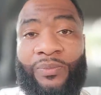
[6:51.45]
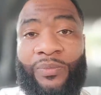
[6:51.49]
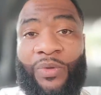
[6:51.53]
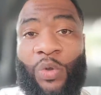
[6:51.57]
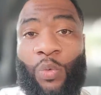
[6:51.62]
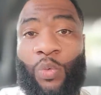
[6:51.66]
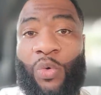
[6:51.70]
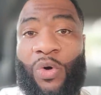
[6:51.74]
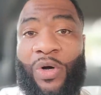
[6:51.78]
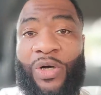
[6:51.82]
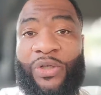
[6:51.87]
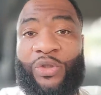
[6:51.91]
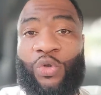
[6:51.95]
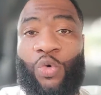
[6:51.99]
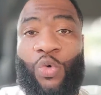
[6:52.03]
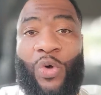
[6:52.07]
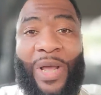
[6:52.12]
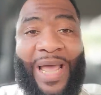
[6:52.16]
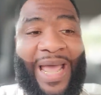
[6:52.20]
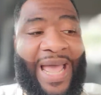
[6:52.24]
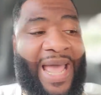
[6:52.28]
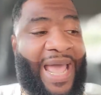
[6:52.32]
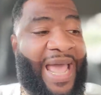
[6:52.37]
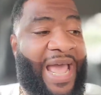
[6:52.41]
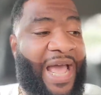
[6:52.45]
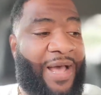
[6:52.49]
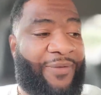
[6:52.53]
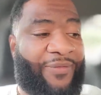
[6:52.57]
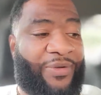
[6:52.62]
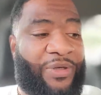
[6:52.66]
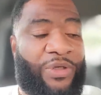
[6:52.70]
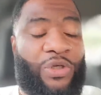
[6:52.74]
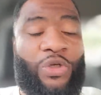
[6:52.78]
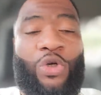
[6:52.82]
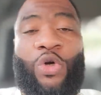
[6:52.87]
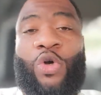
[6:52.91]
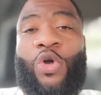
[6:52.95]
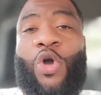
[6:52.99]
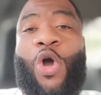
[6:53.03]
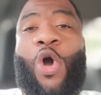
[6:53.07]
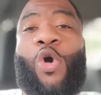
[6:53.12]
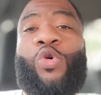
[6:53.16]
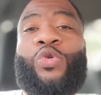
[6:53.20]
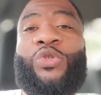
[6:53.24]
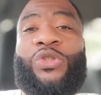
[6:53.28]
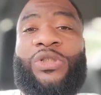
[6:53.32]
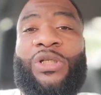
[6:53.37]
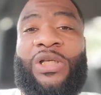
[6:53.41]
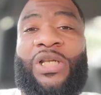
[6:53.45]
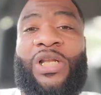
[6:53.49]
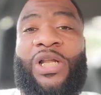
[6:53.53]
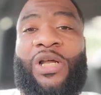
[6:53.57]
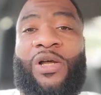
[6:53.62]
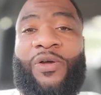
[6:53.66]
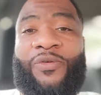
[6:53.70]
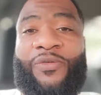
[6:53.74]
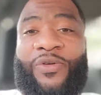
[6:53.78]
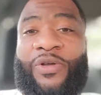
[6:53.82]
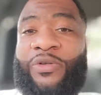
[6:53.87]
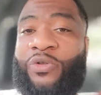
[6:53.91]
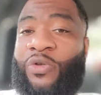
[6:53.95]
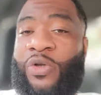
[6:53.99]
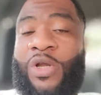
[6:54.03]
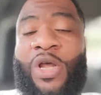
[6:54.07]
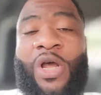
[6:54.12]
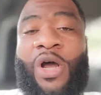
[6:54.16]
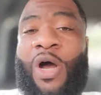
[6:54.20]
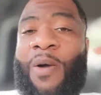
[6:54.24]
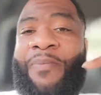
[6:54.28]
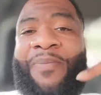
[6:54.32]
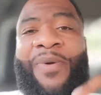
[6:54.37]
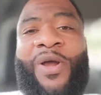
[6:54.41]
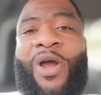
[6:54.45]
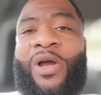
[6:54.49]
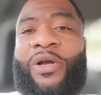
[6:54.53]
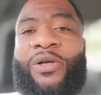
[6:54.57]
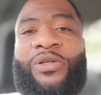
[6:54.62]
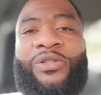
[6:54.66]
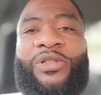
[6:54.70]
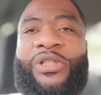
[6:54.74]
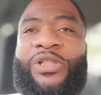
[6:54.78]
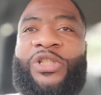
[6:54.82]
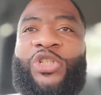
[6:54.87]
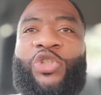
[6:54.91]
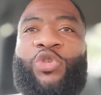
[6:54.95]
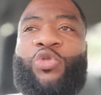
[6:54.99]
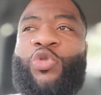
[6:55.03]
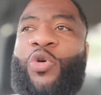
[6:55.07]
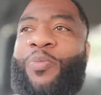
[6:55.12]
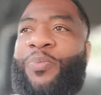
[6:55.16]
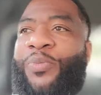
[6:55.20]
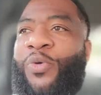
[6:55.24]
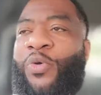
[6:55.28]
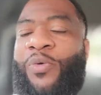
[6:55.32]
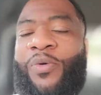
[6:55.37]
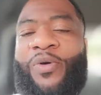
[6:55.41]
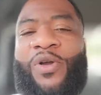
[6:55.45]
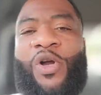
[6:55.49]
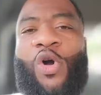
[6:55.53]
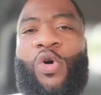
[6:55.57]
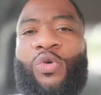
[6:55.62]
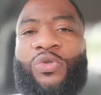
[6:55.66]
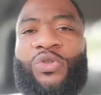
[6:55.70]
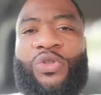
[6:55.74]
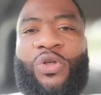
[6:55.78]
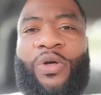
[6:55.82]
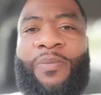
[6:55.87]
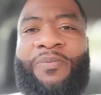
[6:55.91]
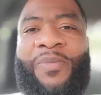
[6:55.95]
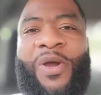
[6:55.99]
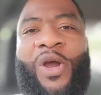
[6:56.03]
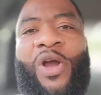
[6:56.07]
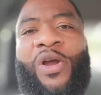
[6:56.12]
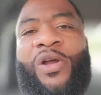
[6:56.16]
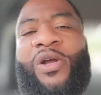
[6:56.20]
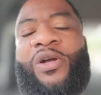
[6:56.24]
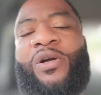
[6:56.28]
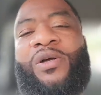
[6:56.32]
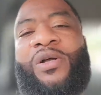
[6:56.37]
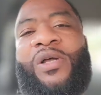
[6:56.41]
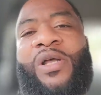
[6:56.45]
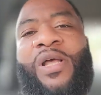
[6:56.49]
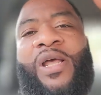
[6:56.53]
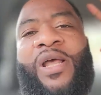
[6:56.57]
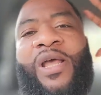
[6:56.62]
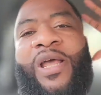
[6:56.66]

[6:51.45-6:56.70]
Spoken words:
The ones who have a little culture left because America just strip you of culture. America...